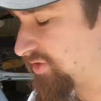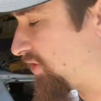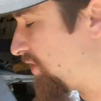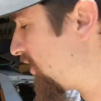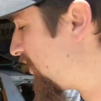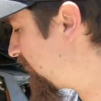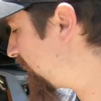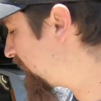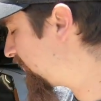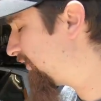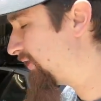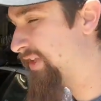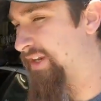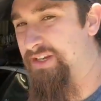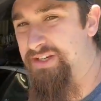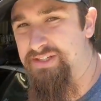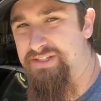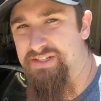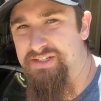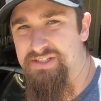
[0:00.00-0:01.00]
awful than
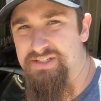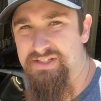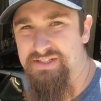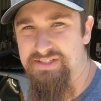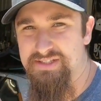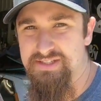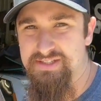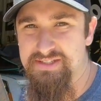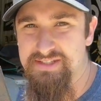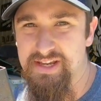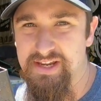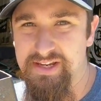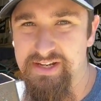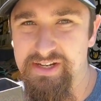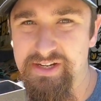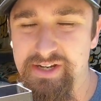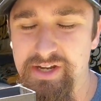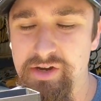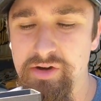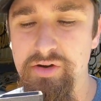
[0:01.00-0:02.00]
it did just a
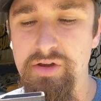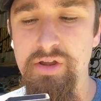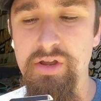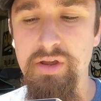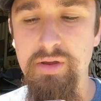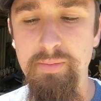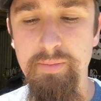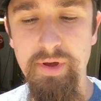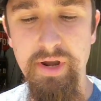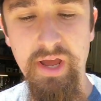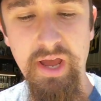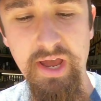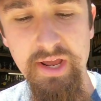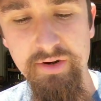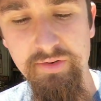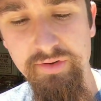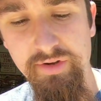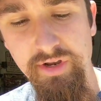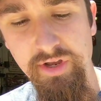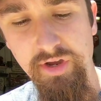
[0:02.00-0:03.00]
second ago, but I
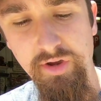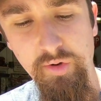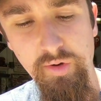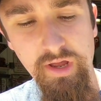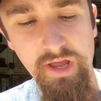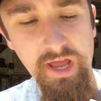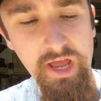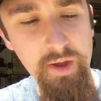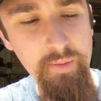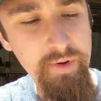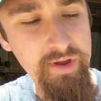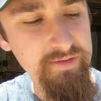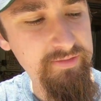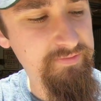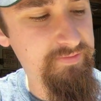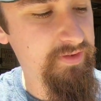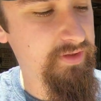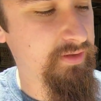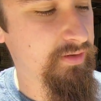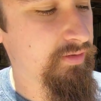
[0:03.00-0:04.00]
don't know how I
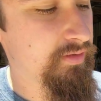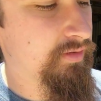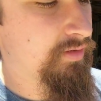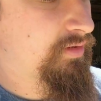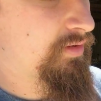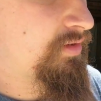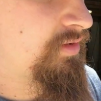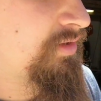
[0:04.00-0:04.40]
feel